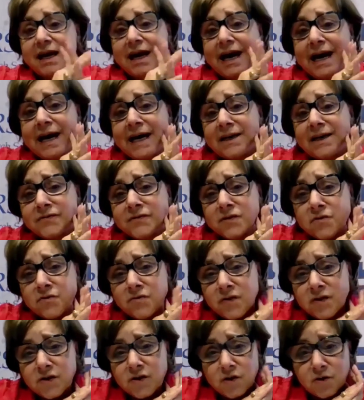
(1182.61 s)
After
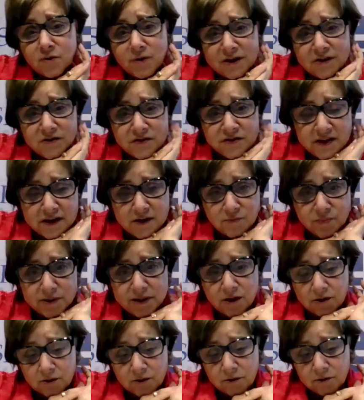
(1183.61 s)
the
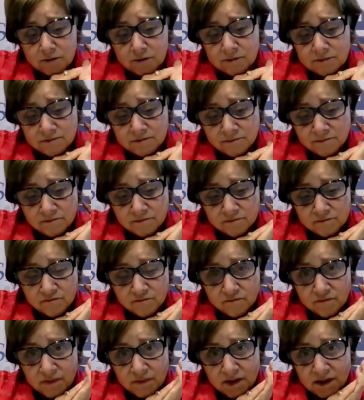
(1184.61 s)
USABO,
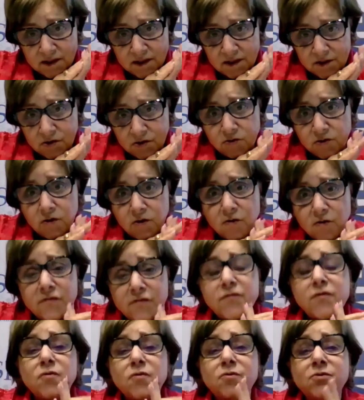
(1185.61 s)
you go
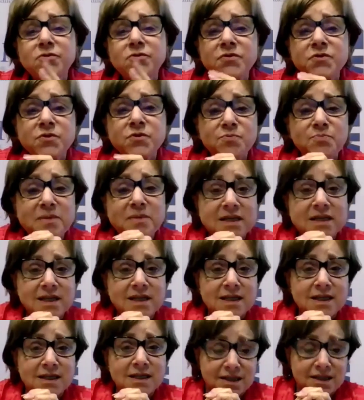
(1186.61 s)
full
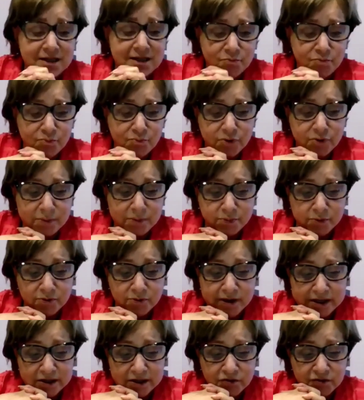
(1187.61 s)
speed in
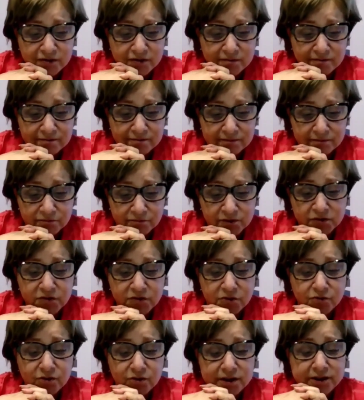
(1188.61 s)
preparation with
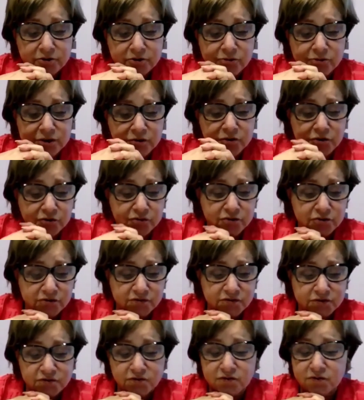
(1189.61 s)
your literature
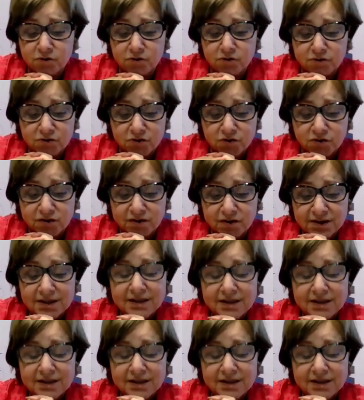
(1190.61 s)
search